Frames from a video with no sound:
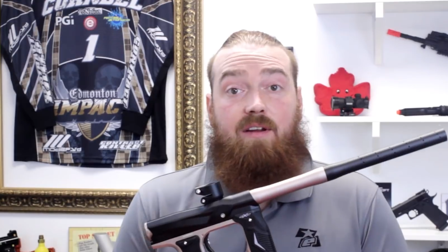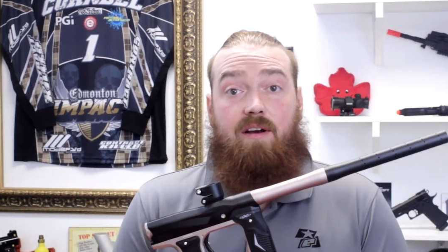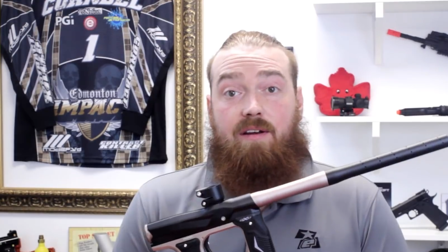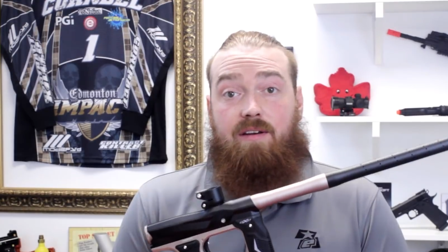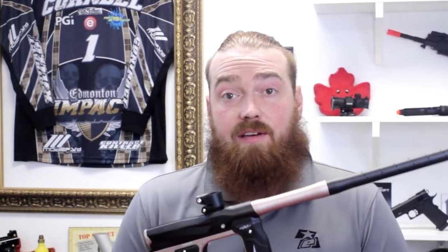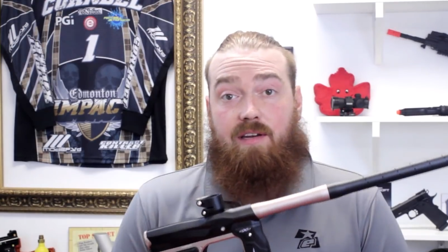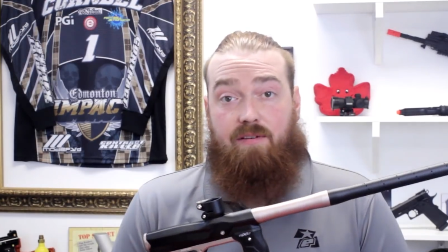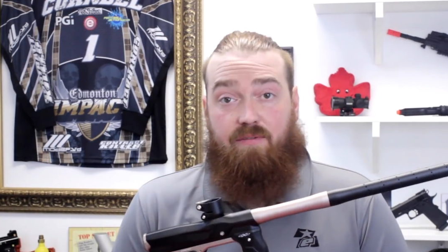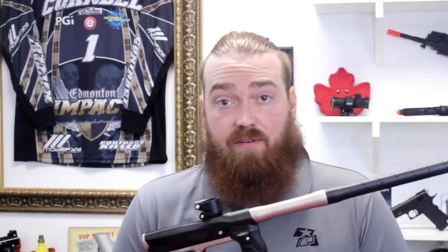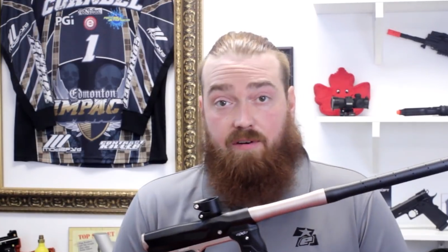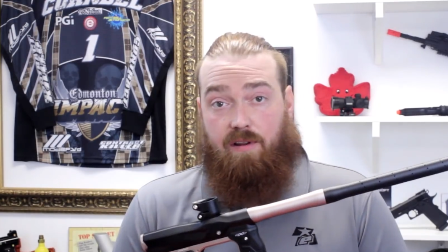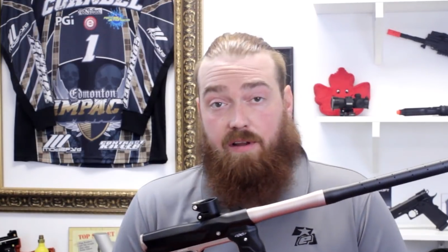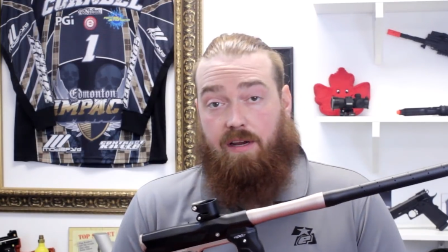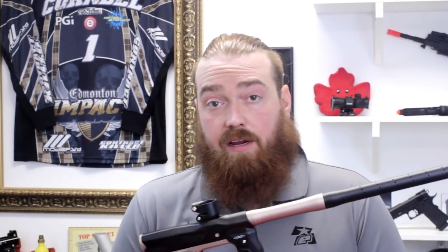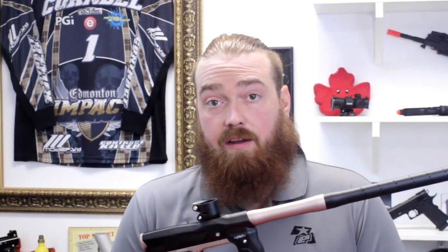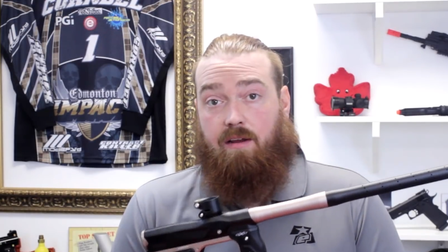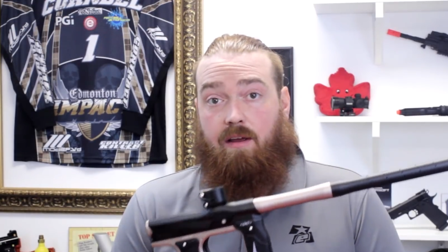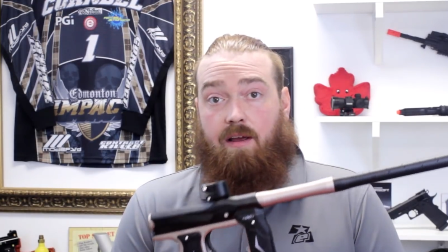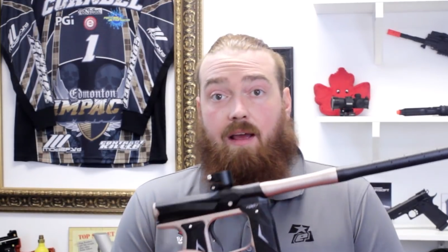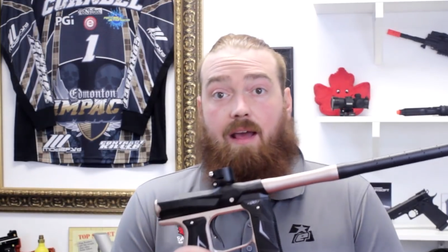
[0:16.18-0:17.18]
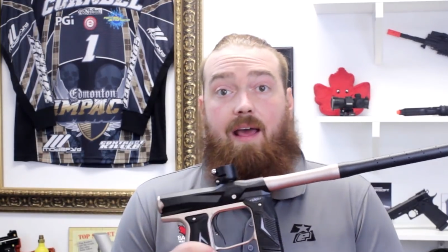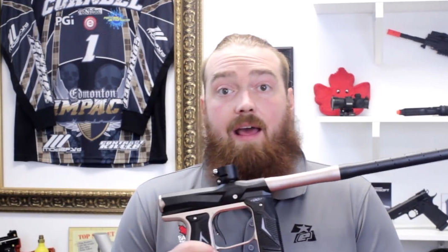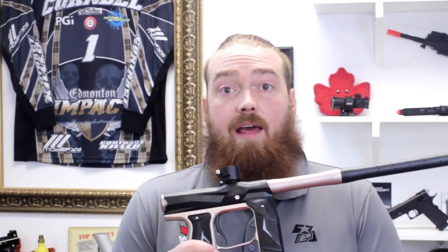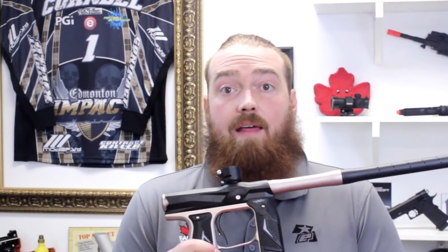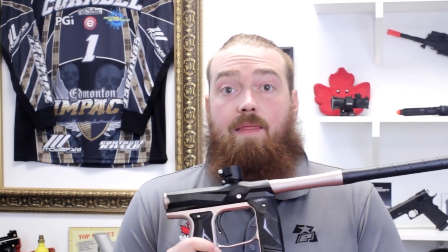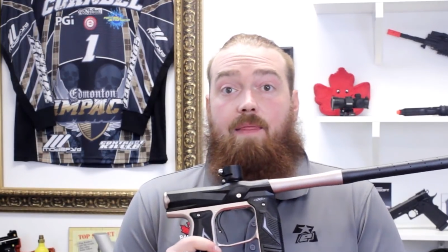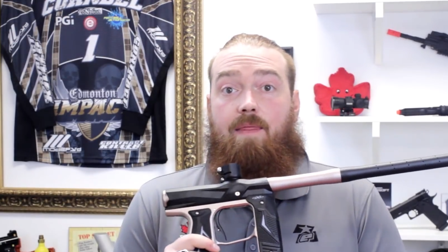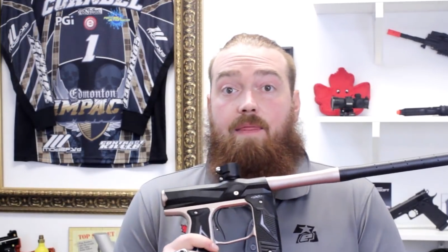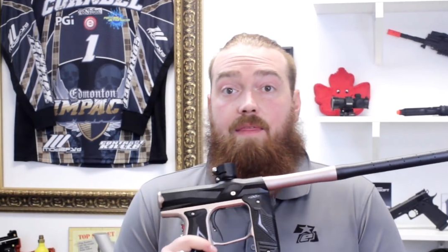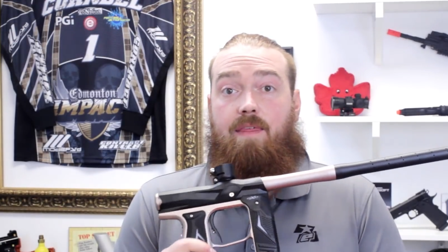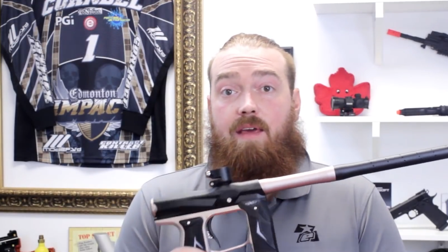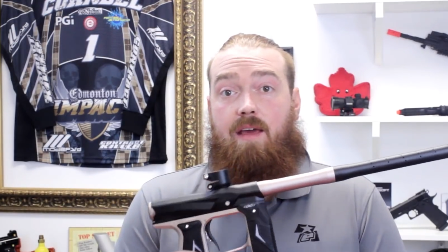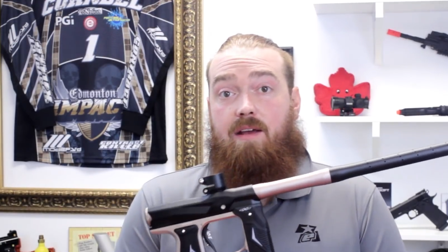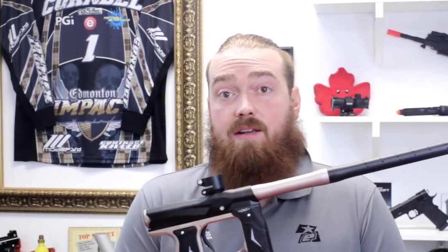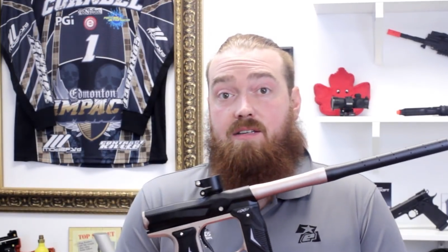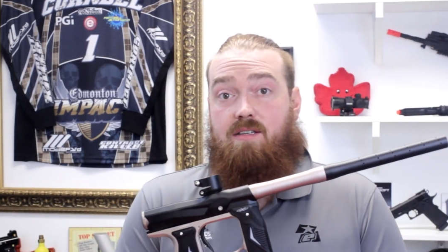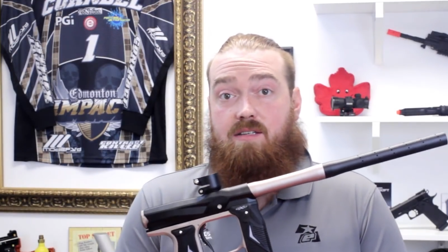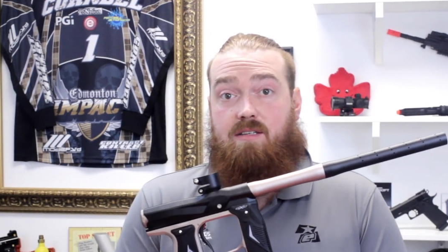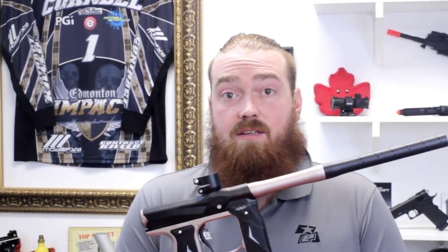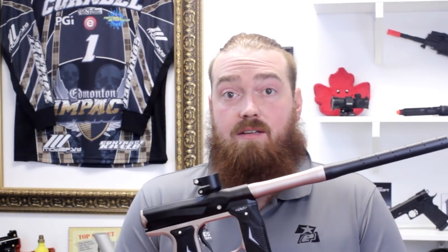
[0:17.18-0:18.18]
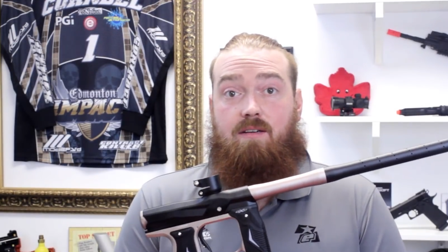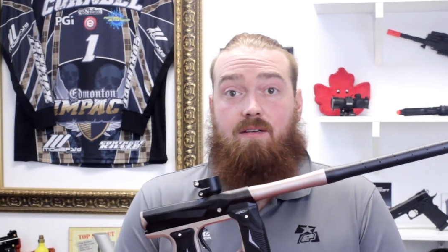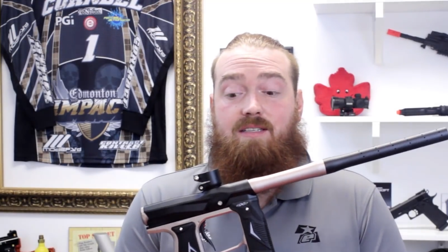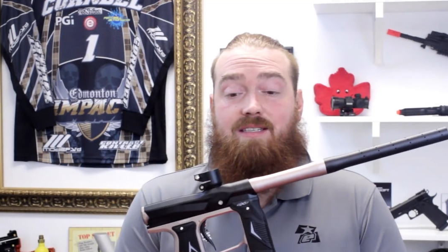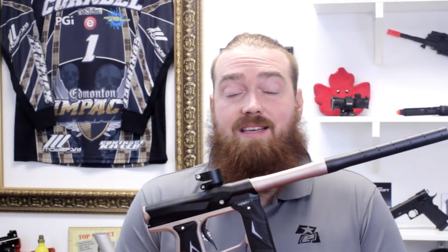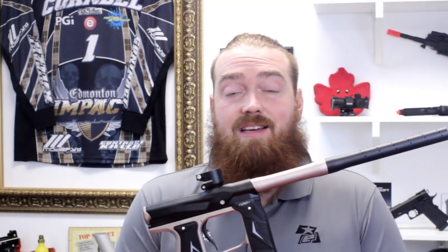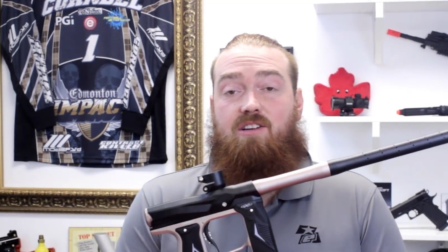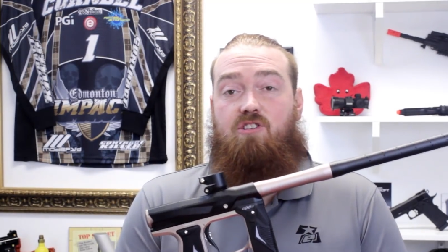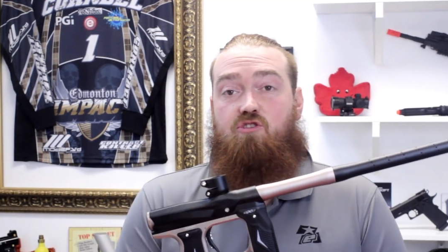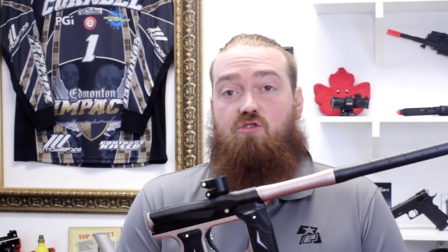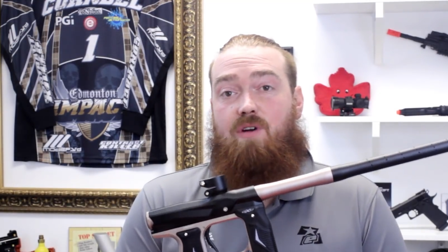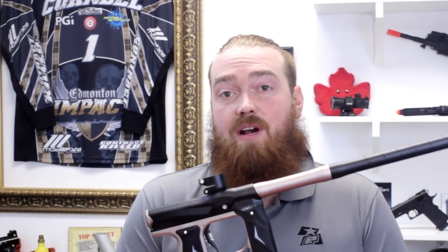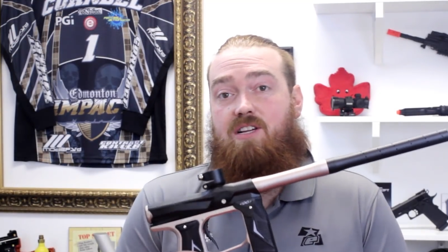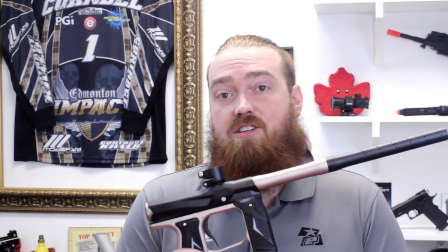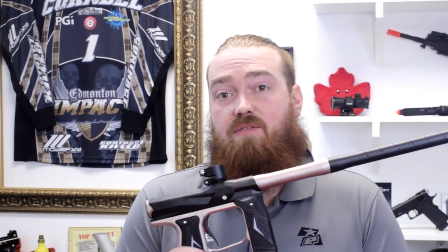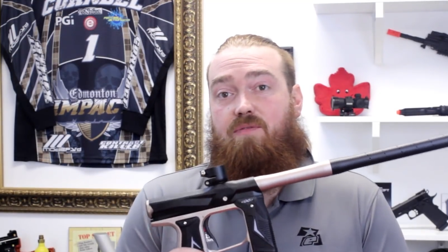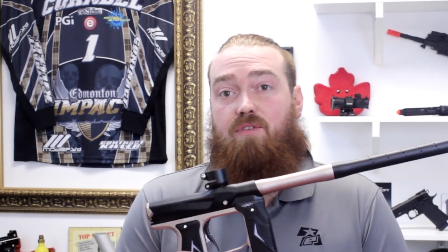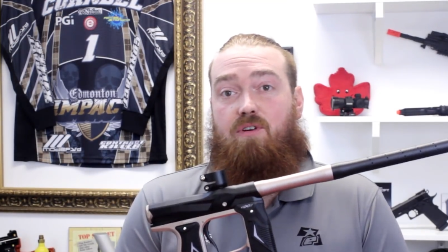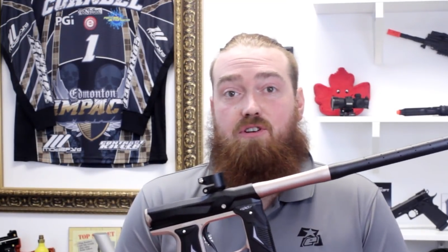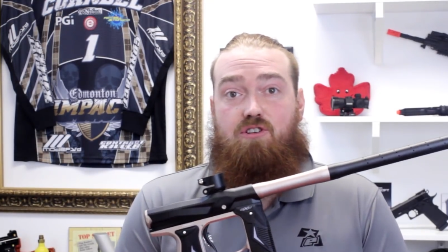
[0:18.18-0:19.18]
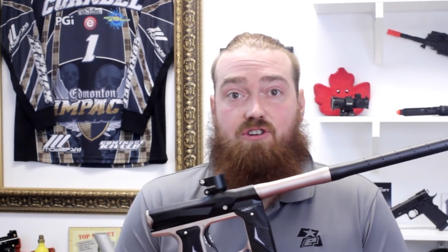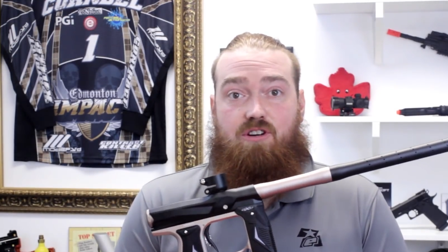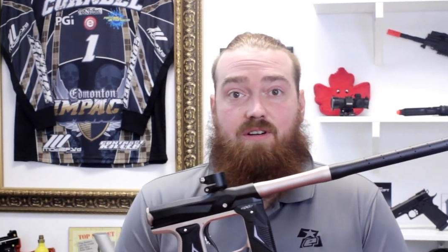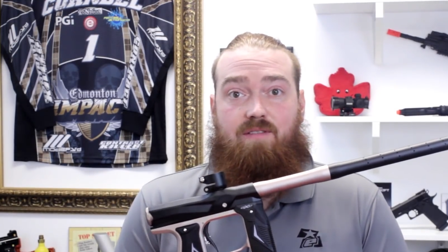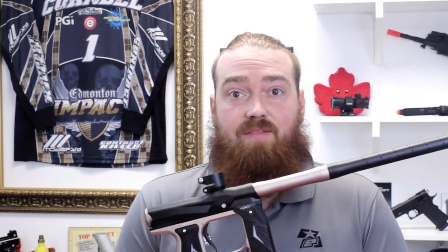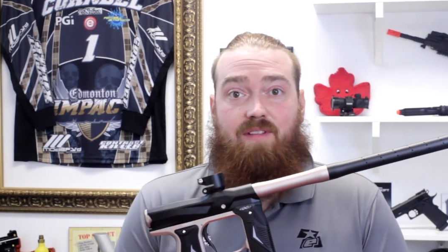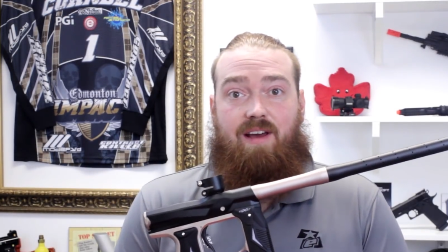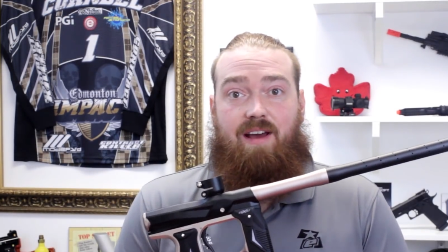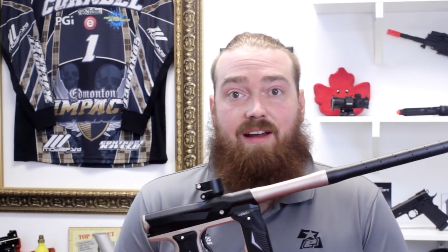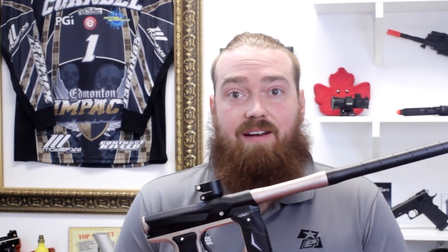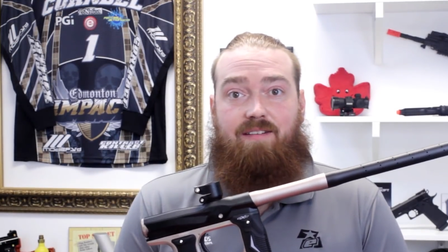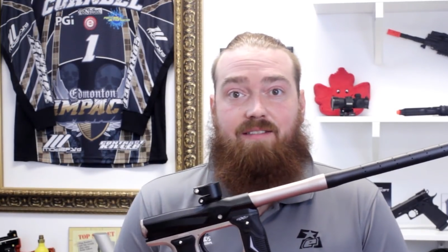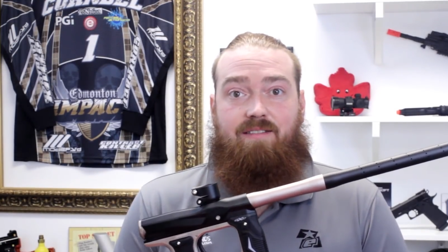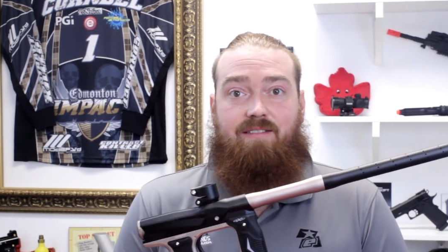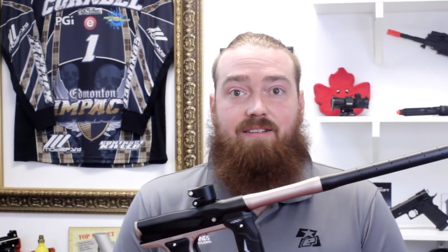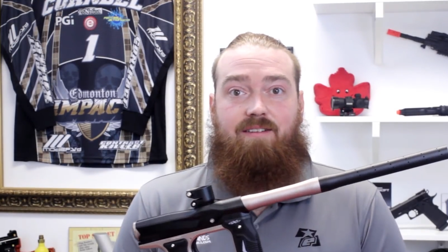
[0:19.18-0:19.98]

done differently. And this is the addressed version of that.